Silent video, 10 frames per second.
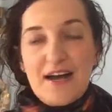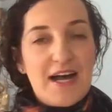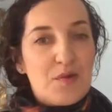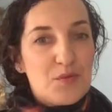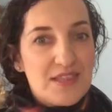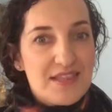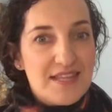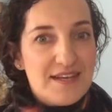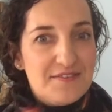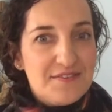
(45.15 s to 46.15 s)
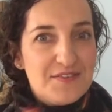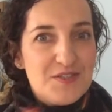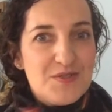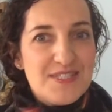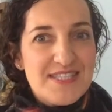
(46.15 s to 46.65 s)
I would love
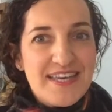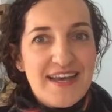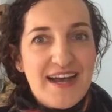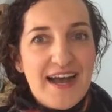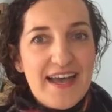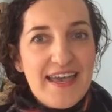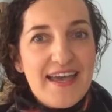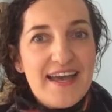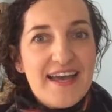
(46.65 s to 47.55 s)
to say hi.